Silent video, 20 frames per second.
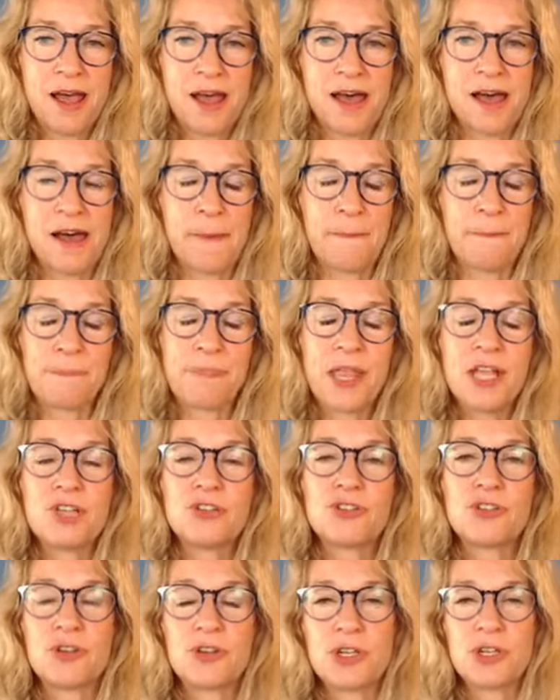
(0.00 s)

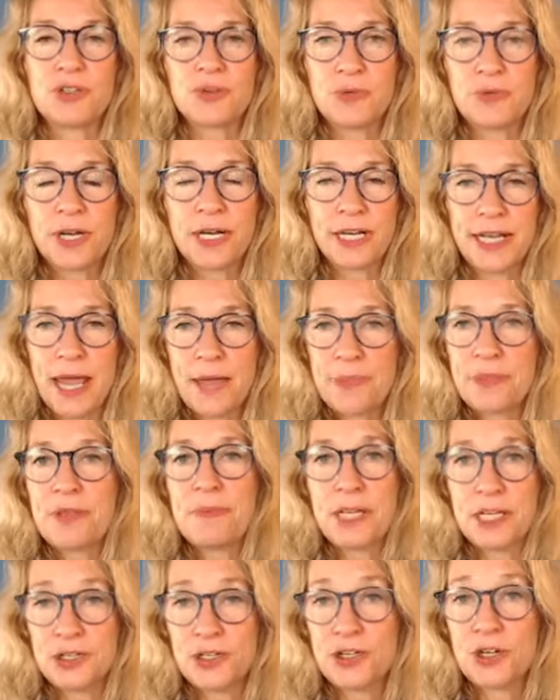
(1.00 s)
So you want to get
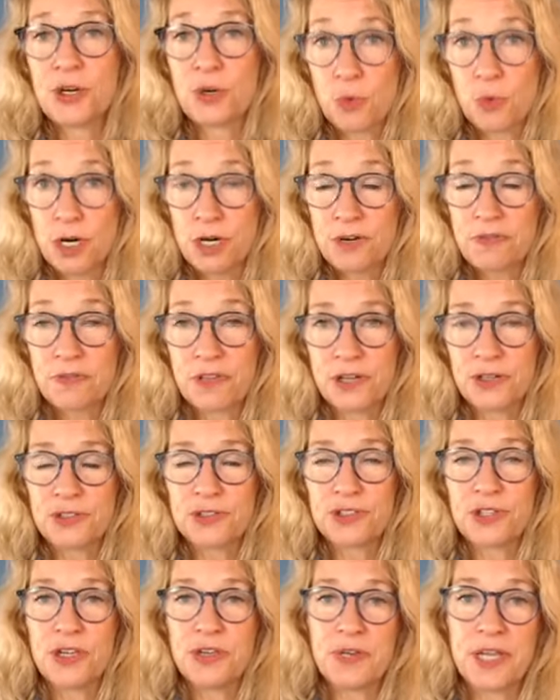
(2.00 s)
them into your
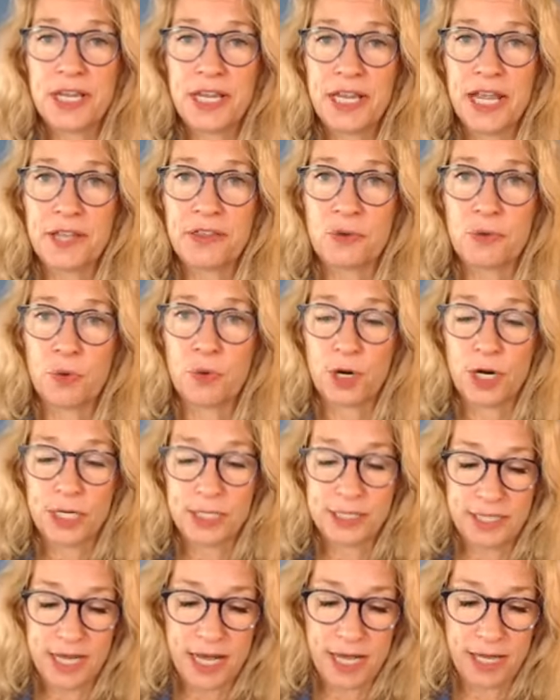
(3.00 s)
workflow so you can get the
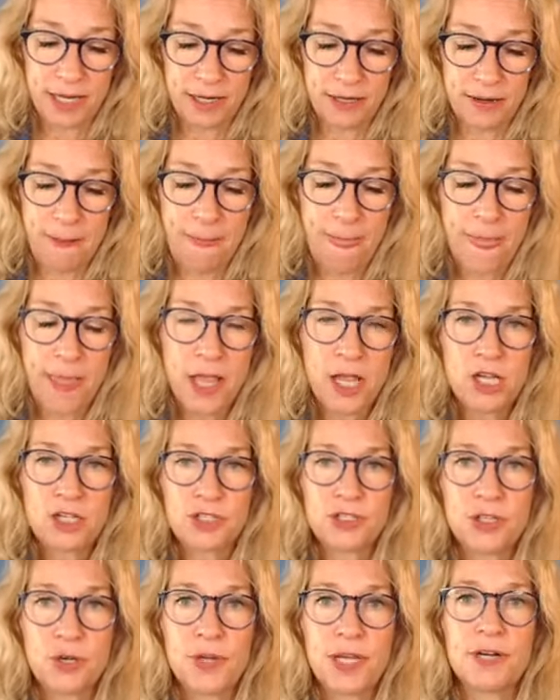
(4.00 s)
work done.
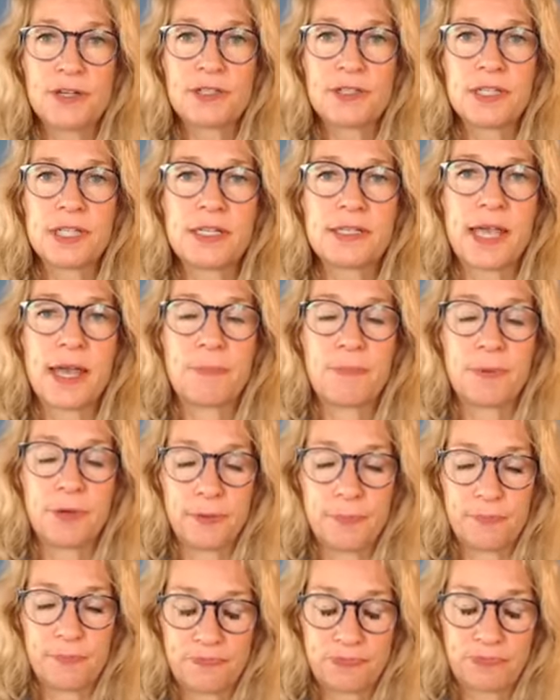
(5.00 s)
So here's an
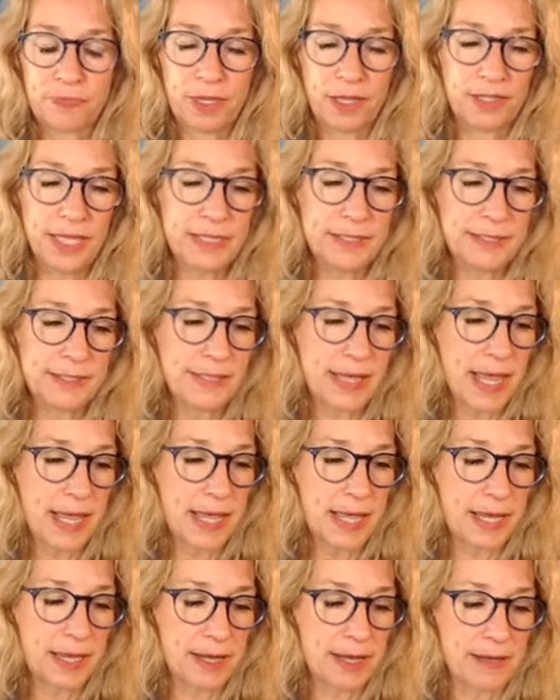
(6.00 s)
example. Let's
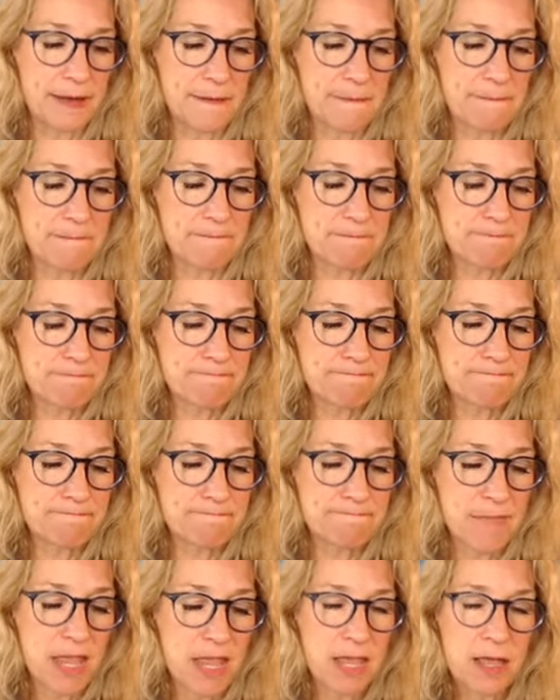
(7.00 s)
say
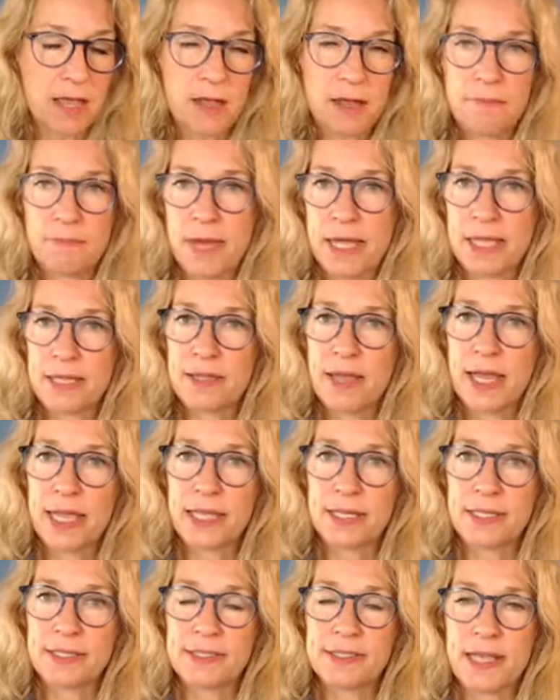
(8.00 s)
my
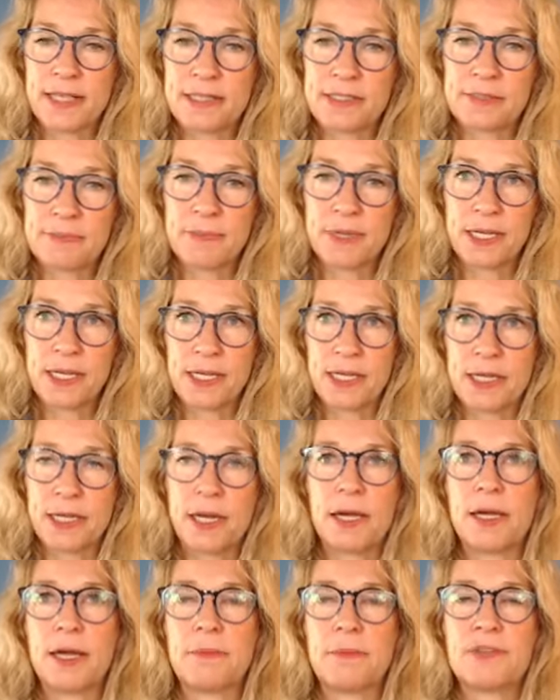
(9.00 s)
client sends me,
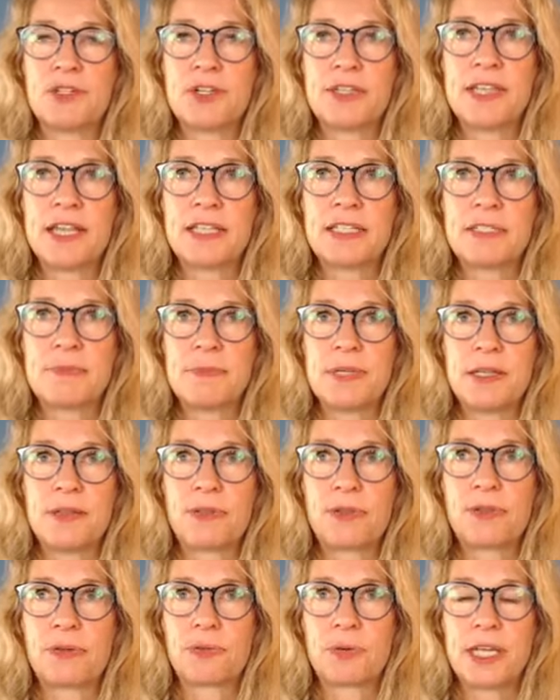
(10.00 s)
she sends me
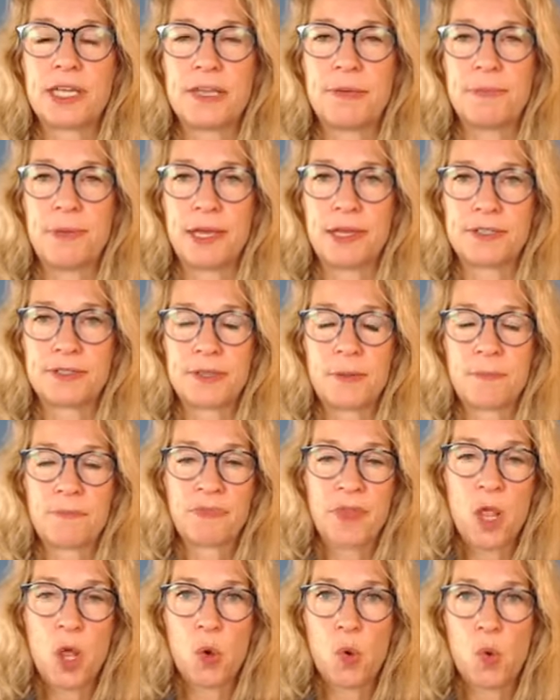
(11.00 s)
3 emails.
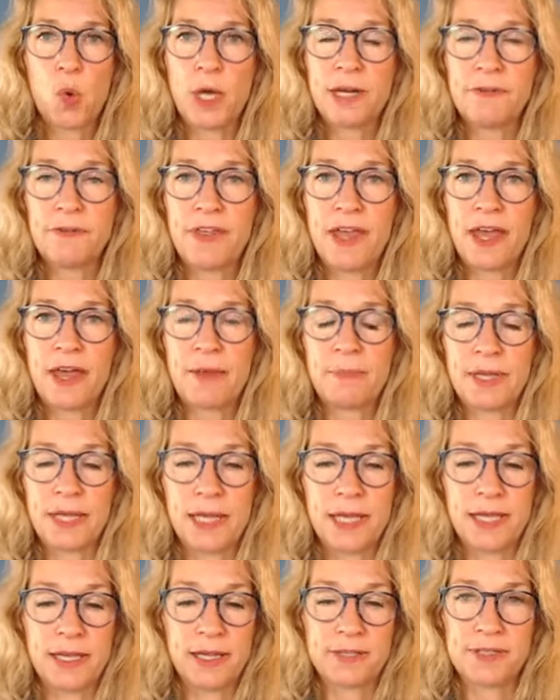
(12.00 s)
One of them
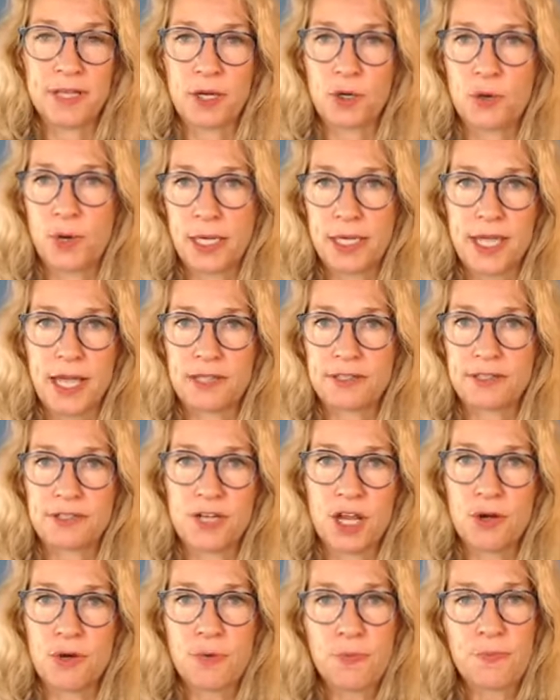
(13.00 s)
is a quick yes,
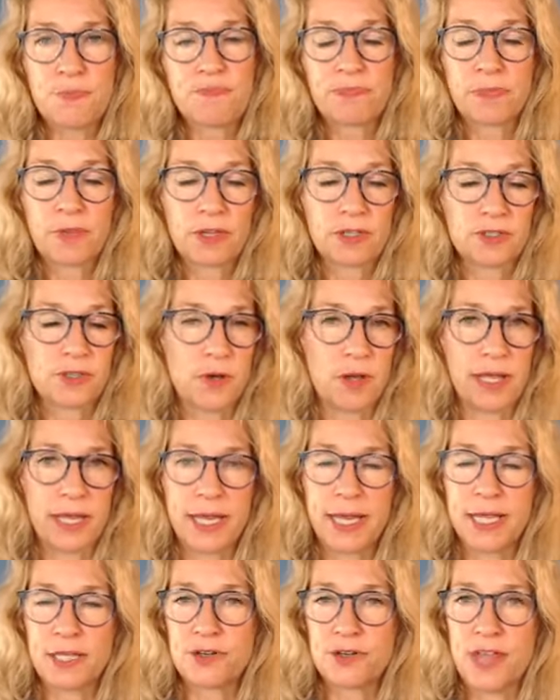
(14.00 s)
no. So I'll
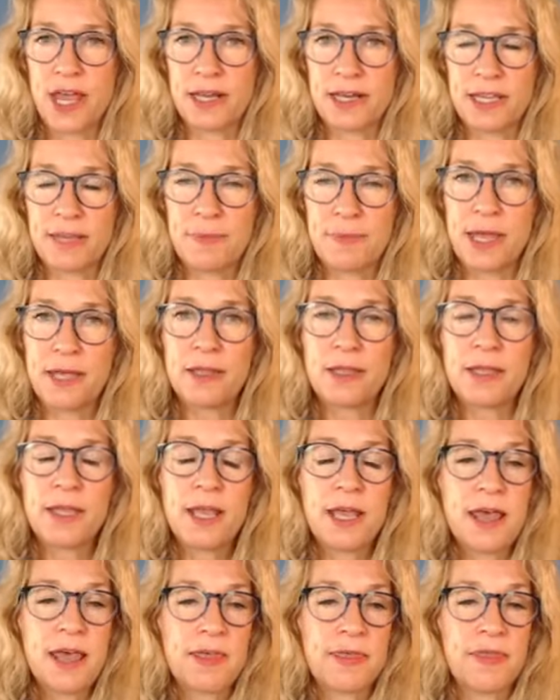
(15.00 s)
answer that email.
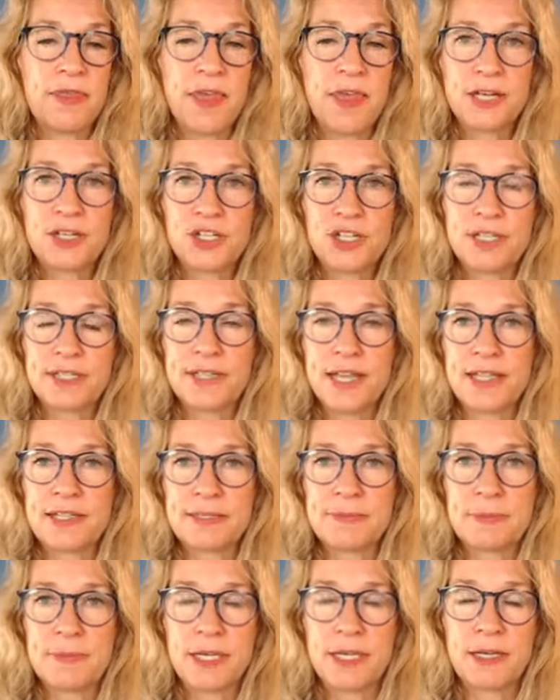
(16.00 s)
Then she
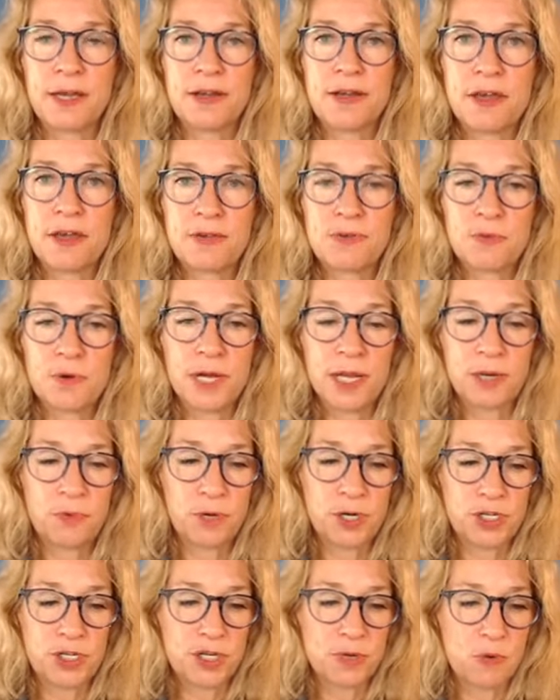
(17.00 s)
sends me another one
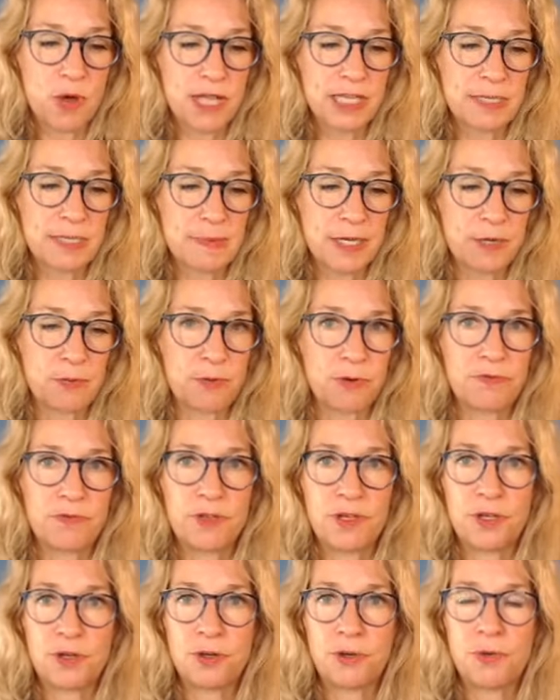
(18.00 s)
where she wants me to
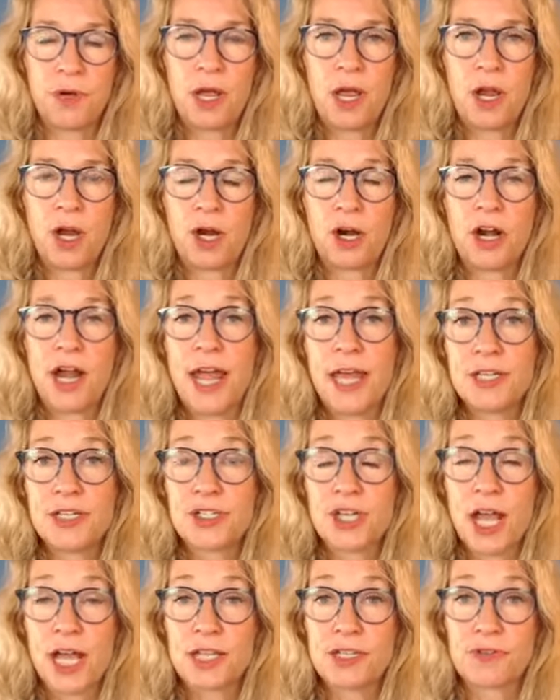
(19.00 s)
review her
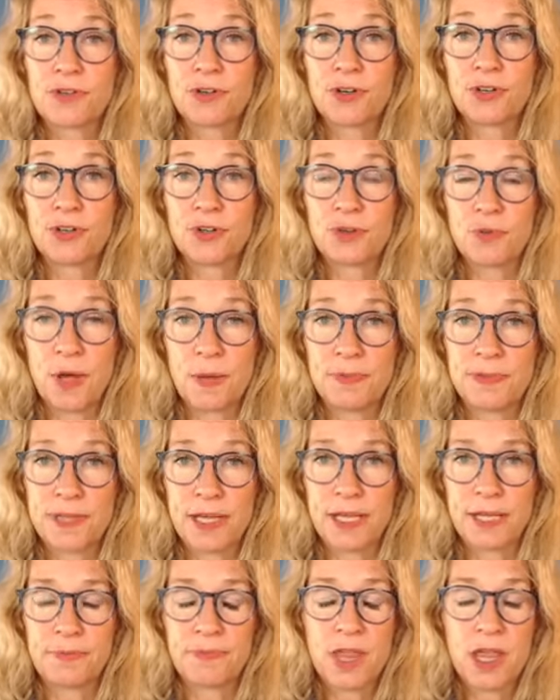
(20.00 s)
headshots for her new
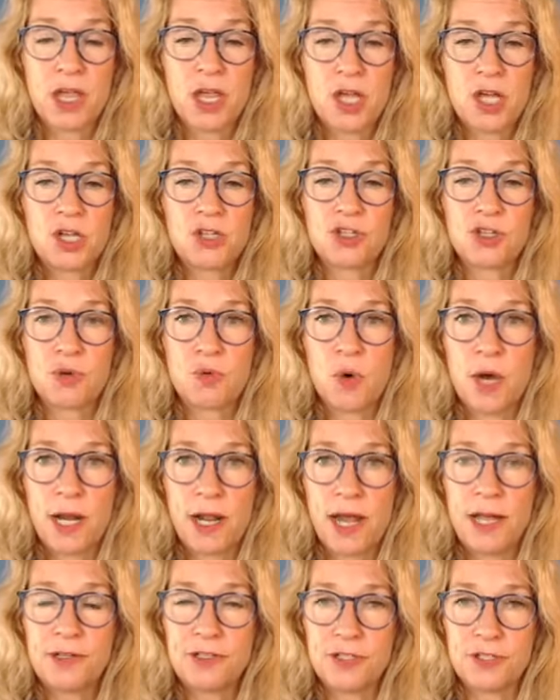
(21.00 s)
website. So
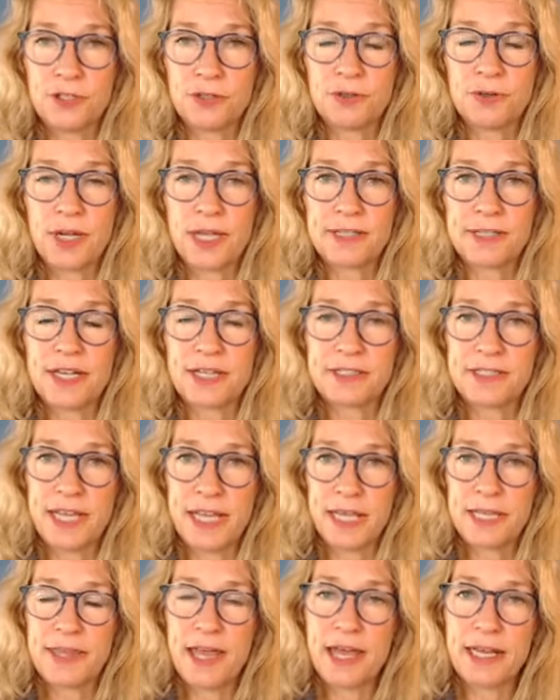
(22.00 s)
what I'll do is I'll
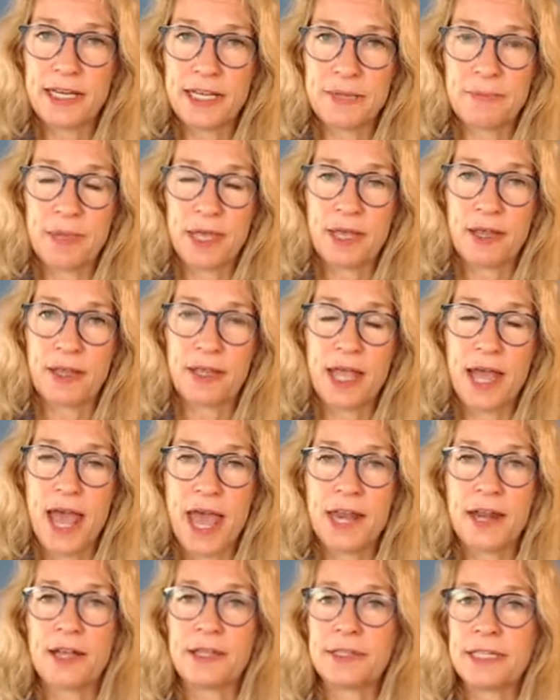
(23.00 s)
take that email
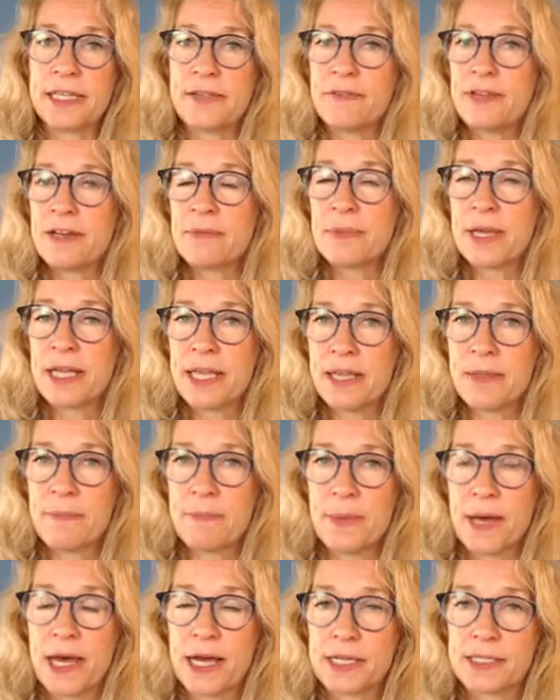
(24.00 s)
and I'll leave it in my
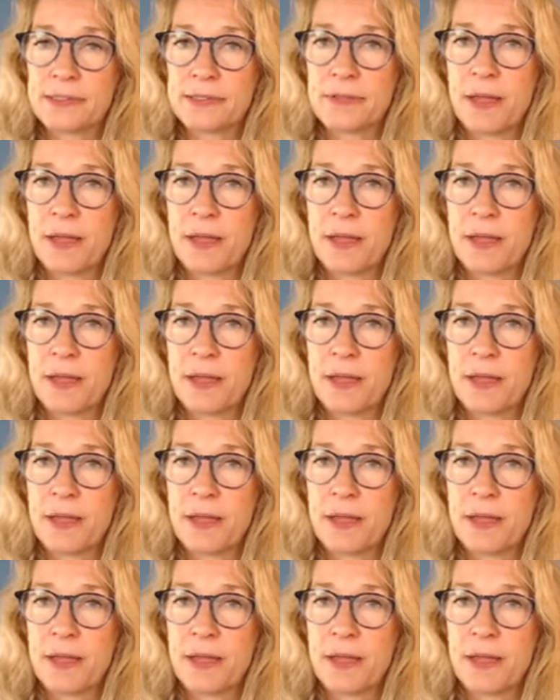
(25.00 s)
inbox,